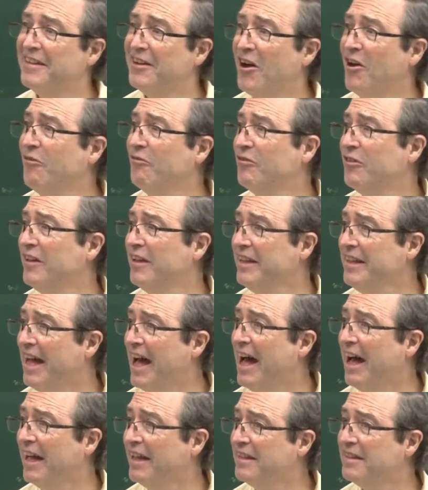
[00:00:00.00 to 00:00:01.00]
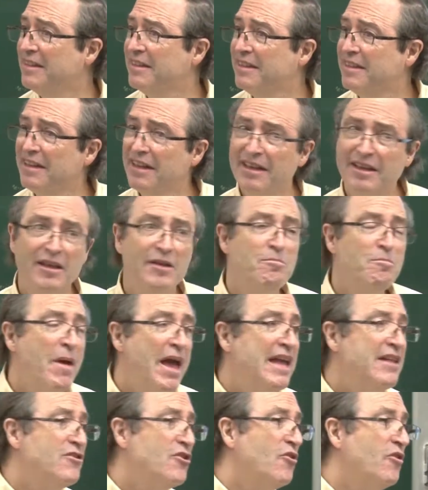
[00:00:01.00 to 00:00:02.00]
Hopefully not. It
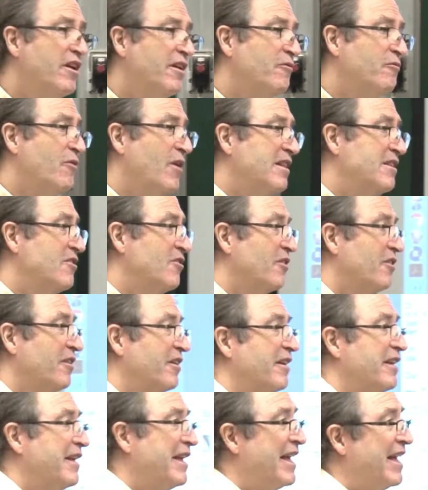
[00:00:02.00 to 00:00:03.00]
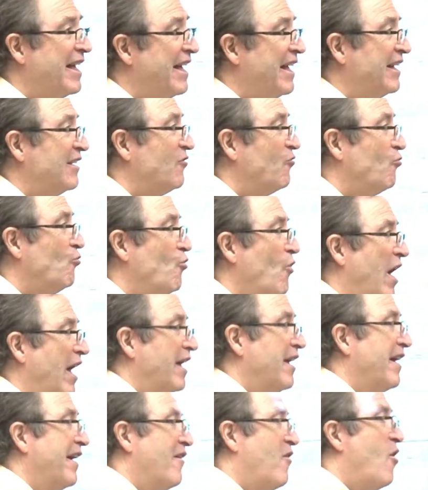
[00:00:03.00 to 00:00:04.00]
may do it when you're
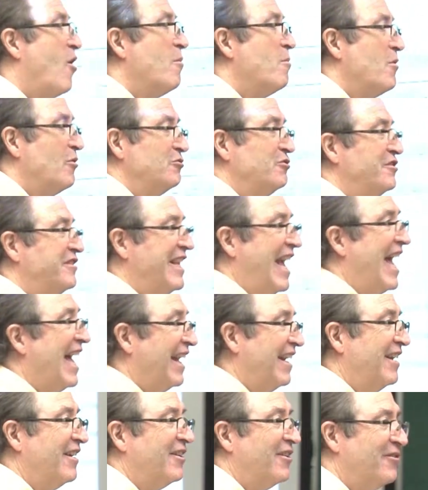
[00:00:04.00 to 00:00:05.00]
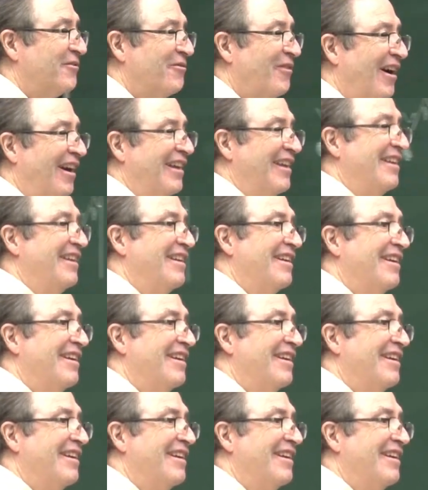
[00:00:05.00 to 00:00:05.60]
almost dead, right?